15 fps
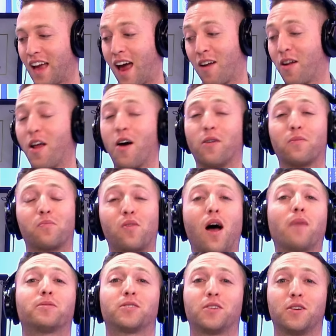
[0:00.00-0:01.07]
don't know.
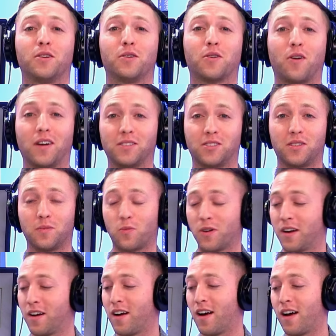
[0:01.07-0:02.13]
Props to you, Kristen.
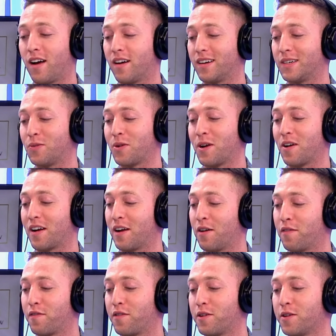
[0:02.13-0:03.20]
We are here
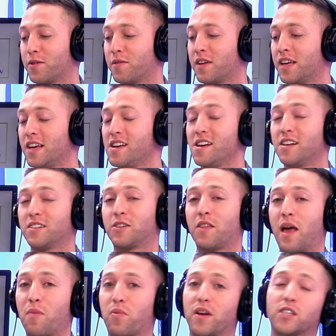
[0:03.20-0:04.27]
for you. Mm-hmm. So
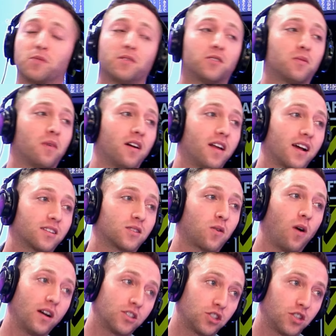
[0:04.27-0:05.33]
that brings me to my next
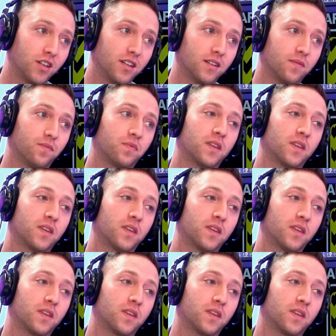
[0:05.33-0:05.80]
question.